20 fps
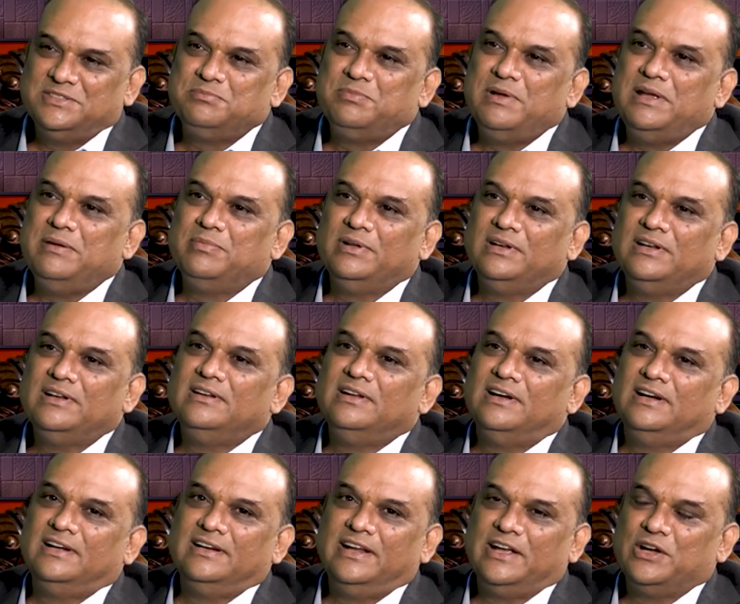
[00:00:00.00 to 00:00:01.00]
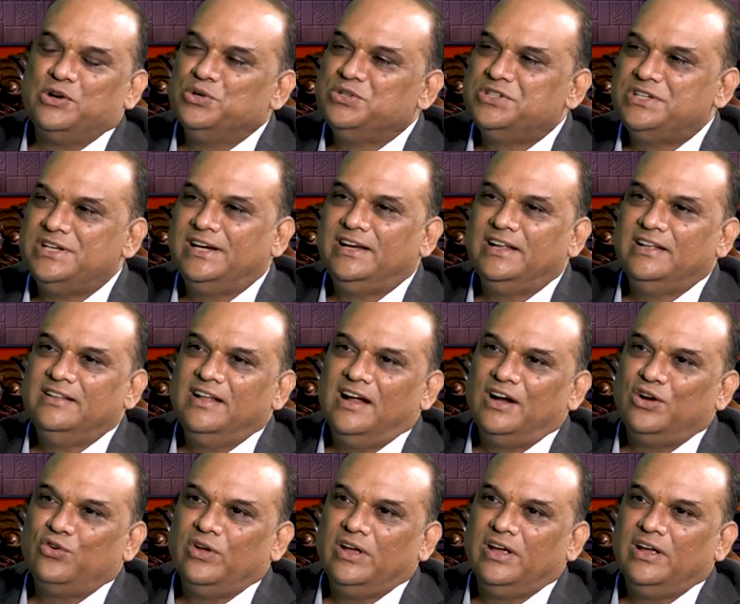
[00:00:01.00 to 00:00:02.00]
people negotiating
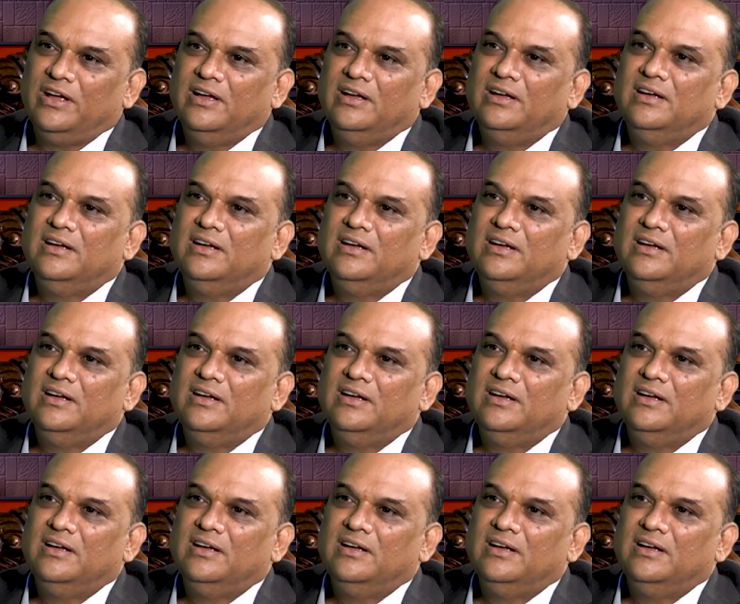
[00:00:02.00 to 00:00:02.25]
that way.